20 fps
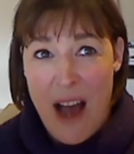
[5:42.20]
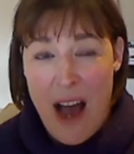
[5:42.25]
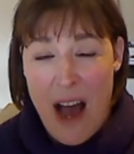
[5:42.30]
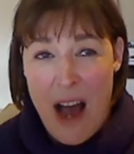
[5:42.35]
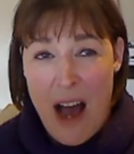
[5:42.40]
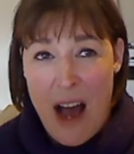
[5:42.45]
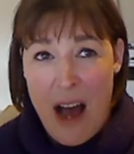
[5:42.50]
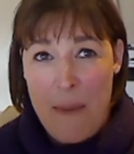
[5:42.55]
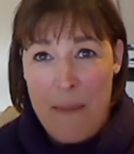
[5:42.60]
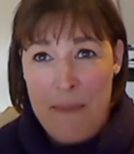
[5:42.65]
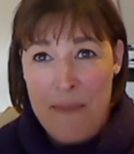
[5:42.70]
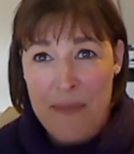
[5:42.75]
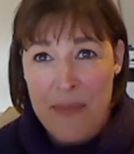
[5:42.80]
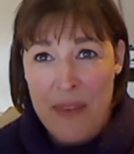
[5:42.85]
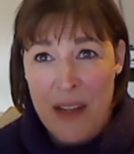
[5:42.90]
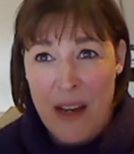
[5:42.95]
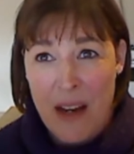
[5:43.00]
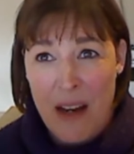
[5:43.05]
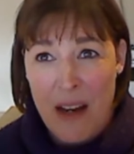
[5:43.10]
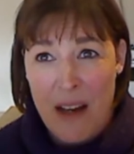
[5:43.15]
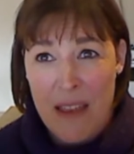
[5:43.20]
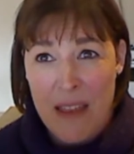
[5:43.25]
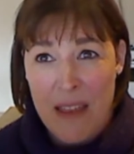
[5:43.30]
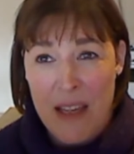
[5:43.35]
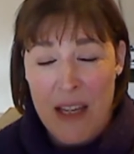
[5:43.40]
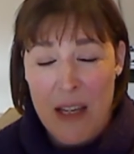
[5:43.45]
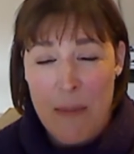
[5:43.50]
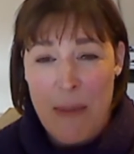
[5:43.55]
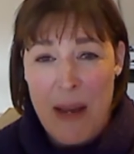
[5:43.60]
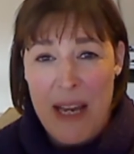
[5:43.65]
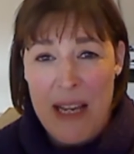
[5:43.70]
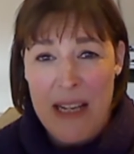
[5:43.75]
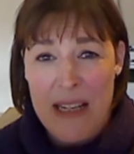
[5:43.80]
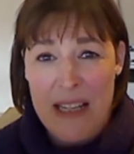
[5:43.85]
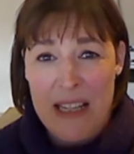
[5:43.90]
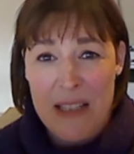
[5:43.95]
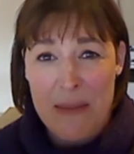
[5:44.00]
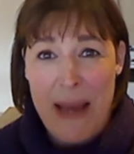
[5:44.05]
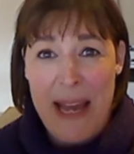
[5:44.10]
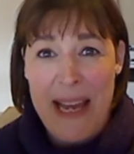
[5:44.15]
I think you made
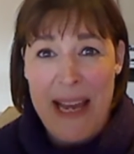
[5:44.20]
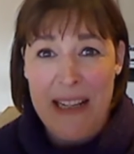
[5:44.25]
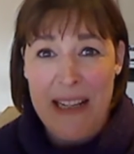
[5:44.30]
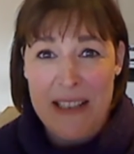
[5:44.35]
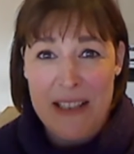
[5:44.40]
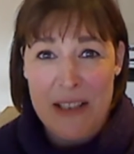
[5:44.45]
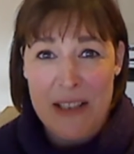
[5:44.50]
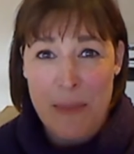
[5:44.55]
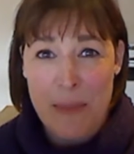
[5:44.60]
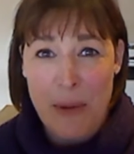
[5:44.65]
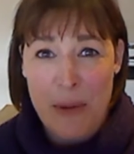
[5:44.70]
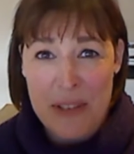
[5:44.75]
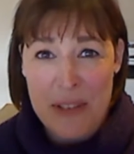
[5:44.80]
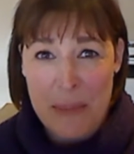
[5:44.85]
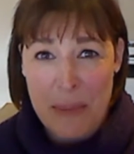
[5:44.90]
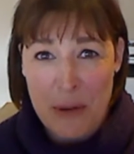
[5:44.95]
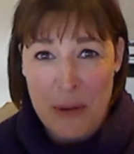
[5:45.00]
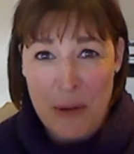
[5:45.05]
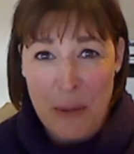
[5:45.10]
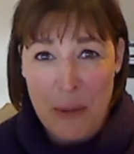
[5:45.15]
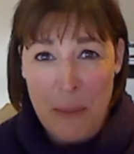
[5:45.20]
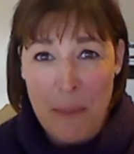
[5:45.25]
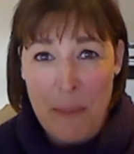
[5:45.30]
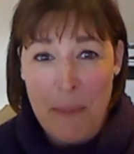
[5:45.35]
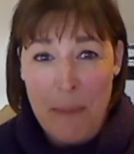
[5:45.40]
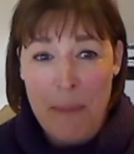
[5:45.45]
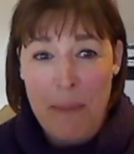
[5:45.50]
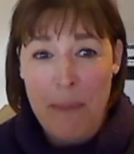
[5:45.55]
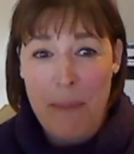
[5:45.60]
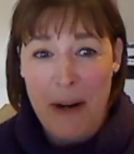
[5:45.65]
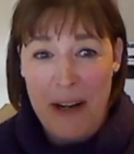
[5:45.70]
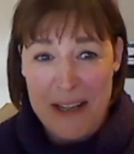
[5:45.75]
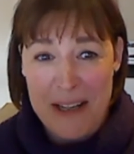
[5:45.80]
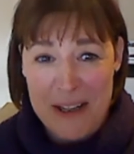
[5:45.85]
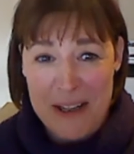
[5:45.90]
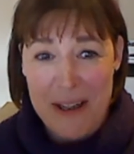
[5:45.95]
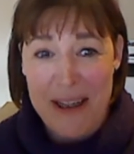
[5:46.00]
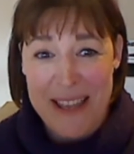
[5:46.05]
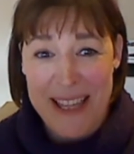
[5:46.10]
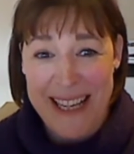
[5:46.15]
it as painless as possible, but I
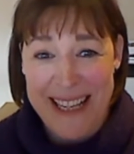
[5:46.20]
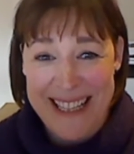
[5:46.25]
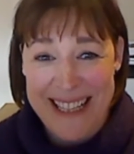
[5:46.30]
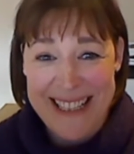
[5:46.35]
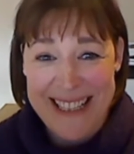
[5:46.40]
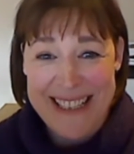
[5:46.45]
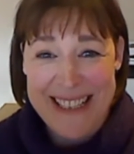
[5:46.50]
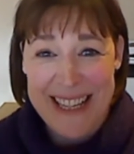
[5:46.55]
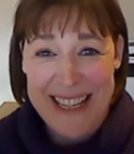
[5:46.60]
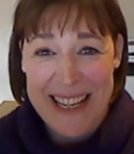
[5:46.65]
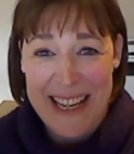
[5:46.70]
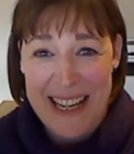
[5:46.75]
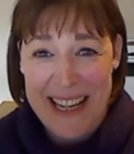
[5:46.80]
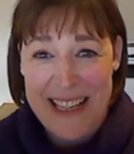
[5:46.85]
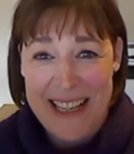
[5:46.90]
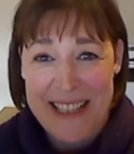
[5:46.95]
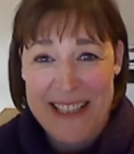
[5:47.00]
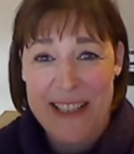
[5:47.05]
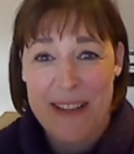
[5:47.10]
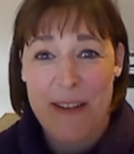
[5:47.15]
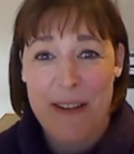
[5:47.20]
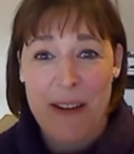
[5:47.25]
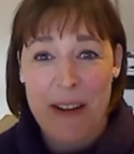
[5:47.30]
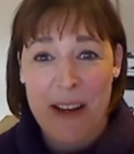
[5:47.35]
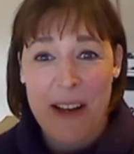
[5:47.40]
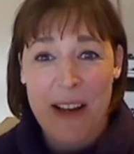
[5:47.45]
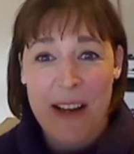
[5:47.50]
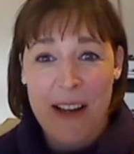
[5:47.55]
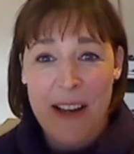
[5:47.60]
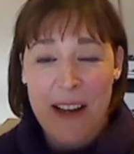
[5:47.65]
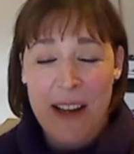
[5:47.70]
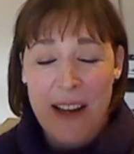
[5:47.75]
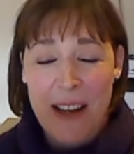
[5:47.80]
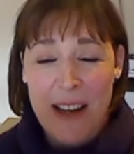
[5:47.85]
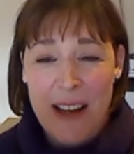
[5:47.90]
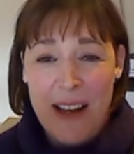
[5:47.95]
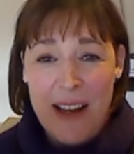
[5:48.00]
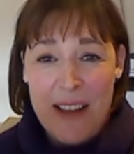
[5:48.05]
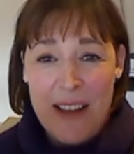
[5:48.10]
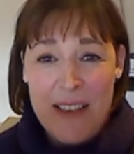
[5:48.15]
do think it's
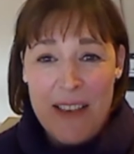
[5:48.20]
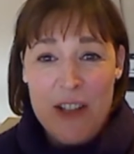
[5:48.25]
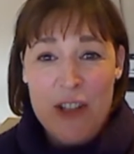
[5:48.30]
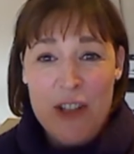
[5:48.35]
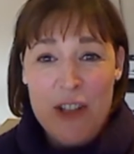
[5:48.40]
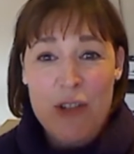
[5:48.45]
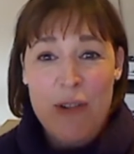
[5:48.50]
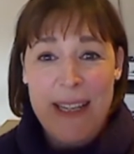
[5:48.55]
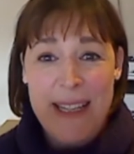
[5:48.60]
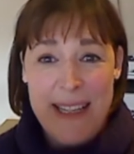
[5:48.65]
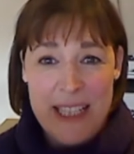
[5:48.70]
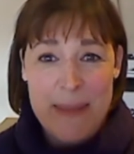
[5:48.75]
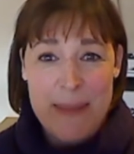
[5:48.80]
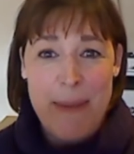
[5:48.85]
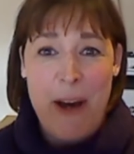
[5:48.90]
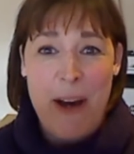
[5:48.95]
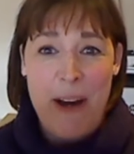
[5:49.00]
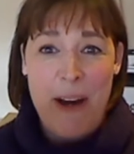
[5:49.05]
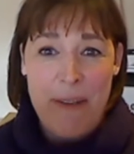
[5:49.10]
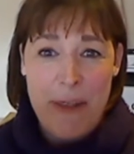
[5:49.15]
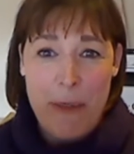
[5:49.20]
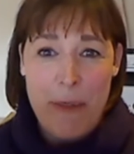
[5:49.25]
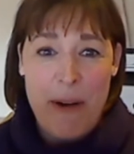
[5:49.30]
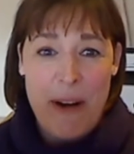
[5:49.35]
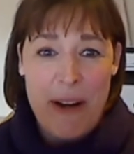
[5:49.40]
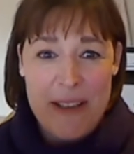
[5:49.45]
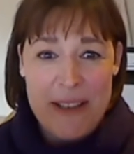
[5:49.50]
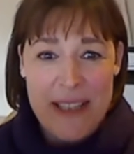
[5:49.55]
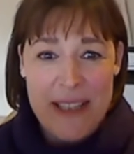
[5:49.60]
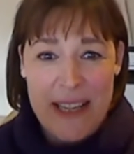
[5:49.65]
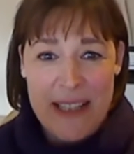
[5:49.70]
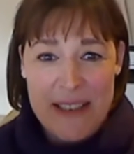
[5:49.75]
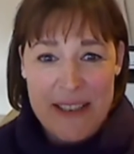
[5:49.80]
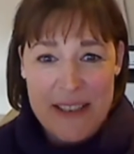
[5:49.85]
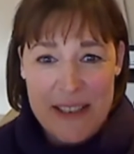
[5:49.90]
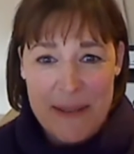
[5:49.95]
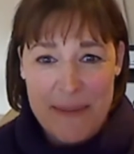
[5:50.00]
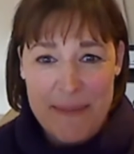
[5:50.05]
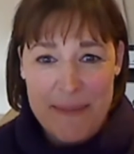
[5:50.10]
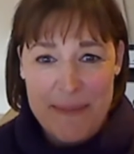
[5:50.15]
the trickiest part of the
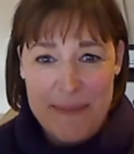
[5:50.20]
process.